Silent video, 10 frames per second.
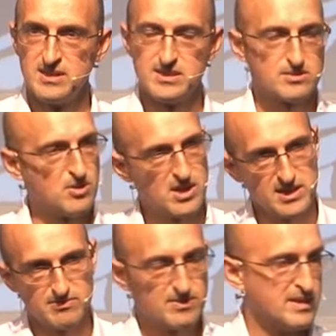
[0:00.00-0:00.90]
It's
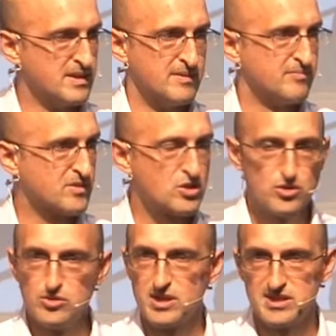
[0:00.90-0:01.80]
why
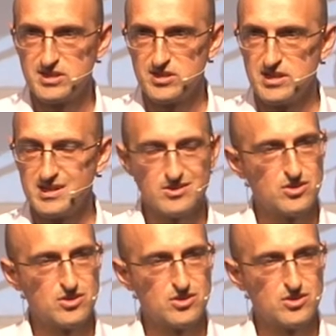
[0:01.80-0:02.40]
Google is a good...